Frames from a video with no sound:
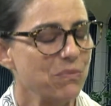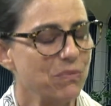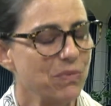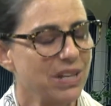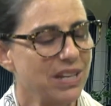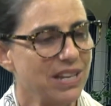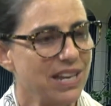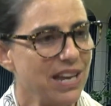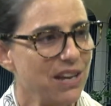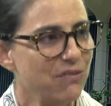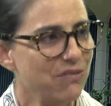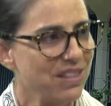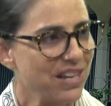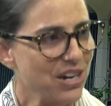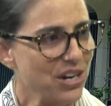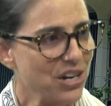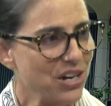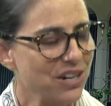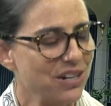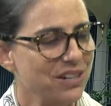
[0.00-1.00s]
gave
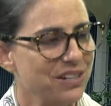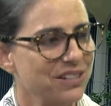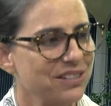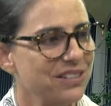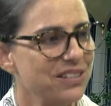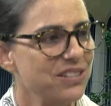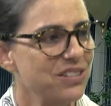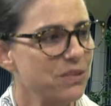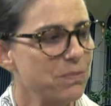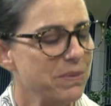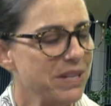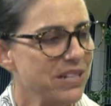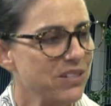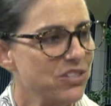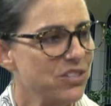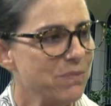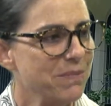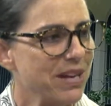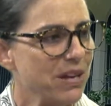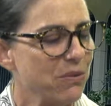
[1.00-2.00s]
their
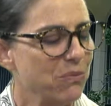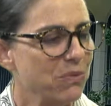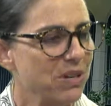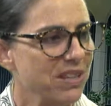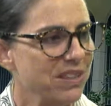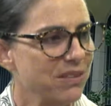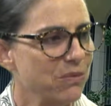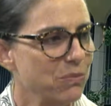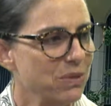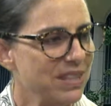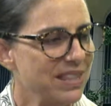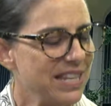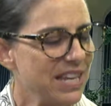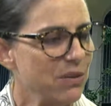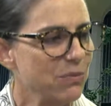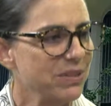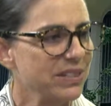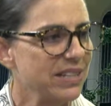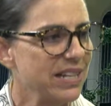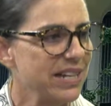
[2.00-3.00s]
speech about what they
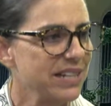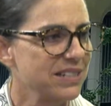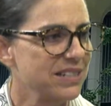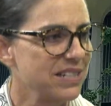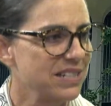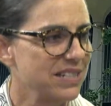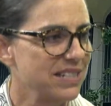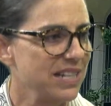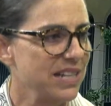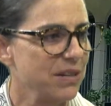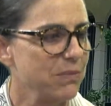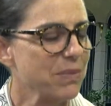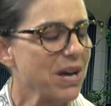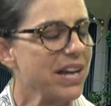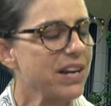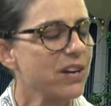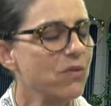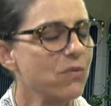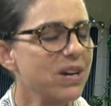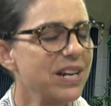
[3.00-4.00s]
would like to see. But I
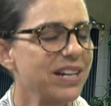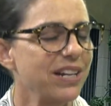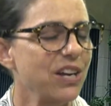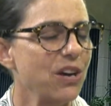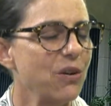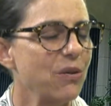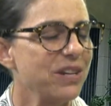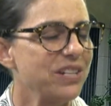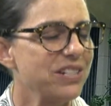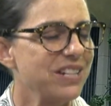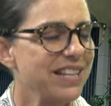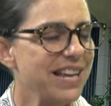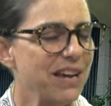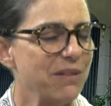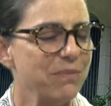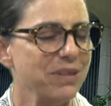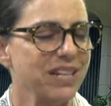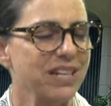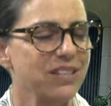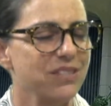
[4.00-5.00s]
don't want to go into that
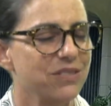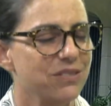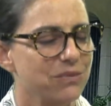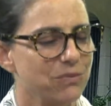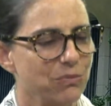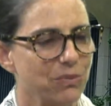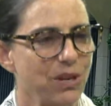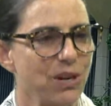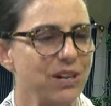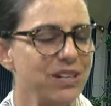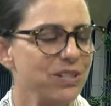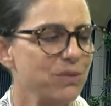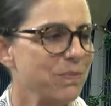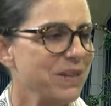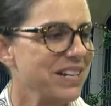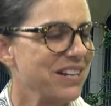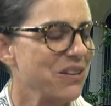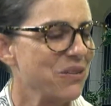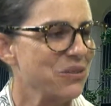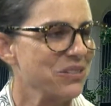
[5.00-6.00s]
because we already
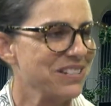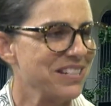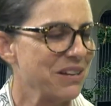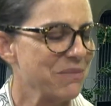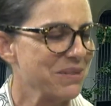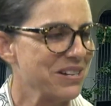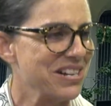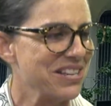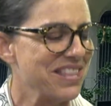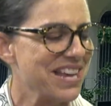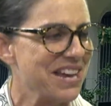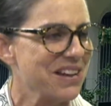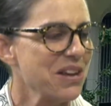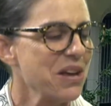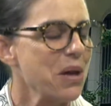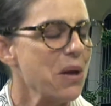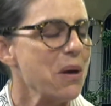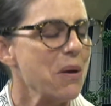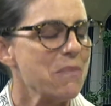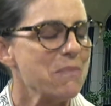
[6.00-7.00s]
spent a whole segment on
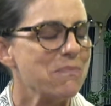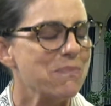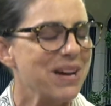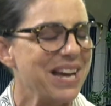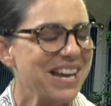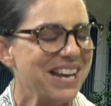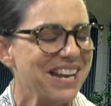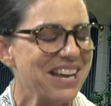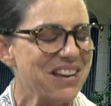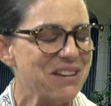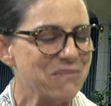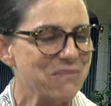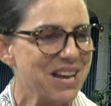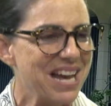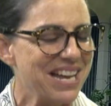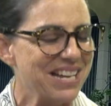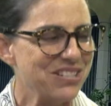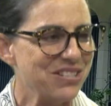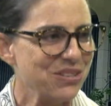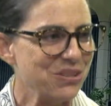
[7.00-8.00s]
that. But
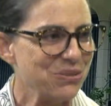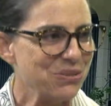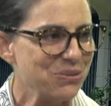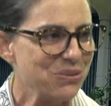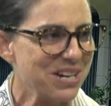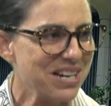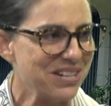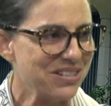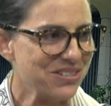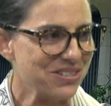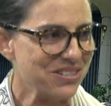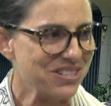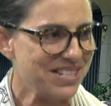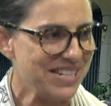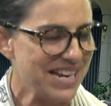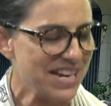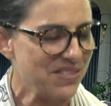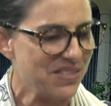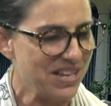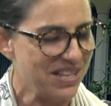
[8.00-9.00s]
I do
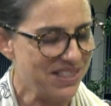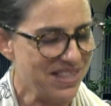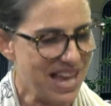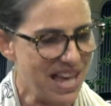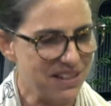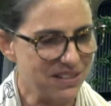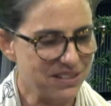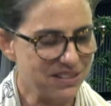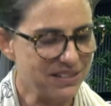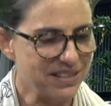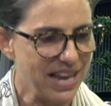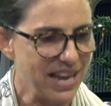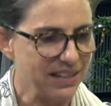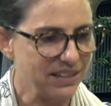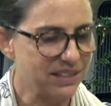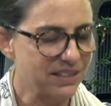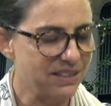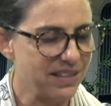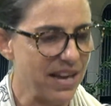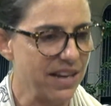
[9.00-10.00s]
understand
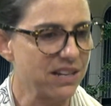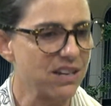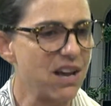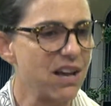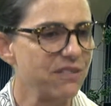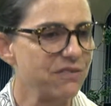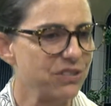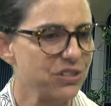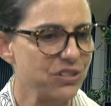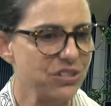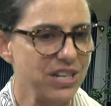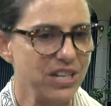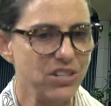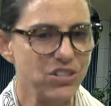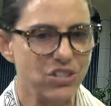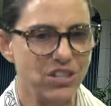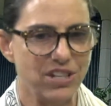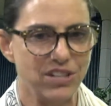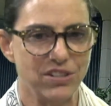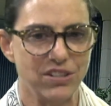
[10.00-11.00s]
that
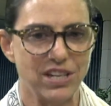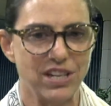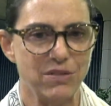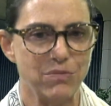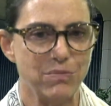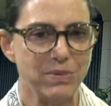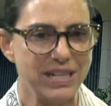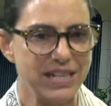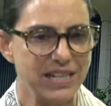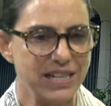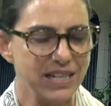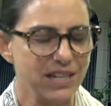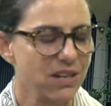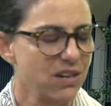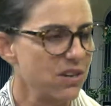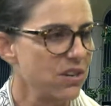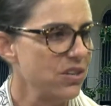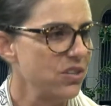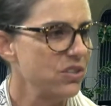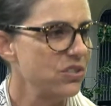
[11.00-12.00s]
conversation can be
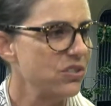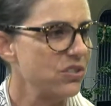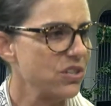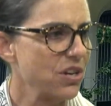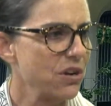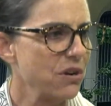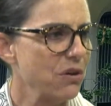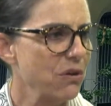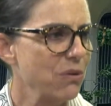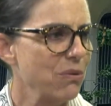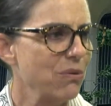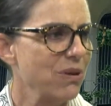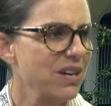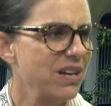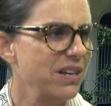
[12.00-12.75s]
so